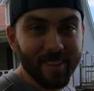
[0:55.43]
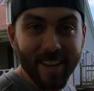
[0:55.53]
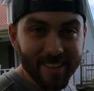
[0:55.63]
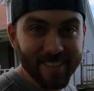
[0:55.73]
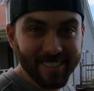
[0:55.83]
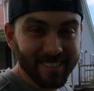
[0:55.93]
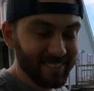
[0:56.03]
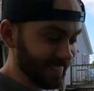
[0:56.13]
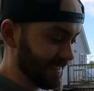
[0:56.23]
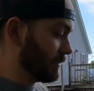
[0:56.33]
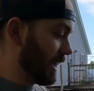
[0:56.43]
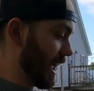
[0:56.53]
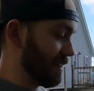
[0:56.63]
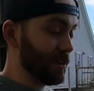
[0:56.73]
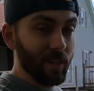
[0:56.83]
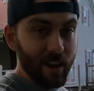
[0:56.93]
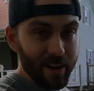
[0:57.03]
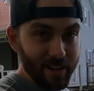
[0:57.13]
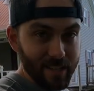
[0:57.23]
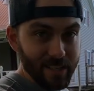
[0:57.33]
These. They have
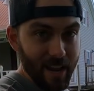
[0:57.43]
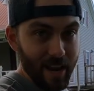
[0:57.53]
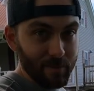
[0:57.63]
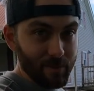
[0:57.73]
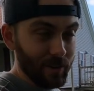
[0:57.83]
hilarious names.